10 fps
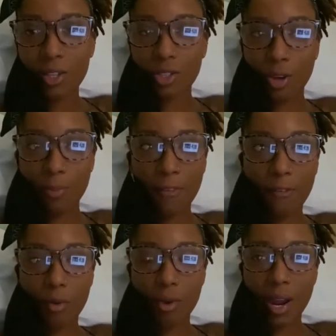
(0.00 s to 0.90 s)
So
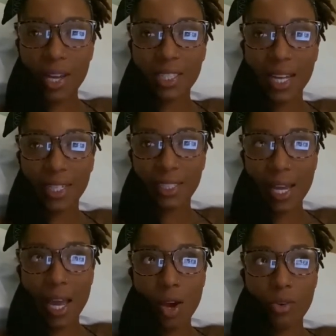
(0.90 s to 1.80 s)
before I sat
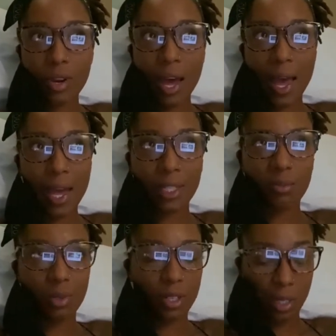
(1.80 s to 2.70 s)
down, I had to
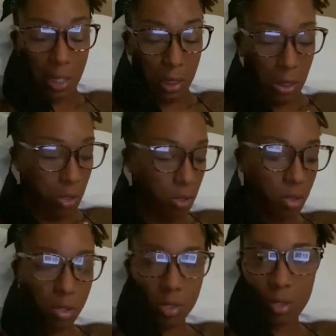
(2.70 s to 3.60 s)
put on this little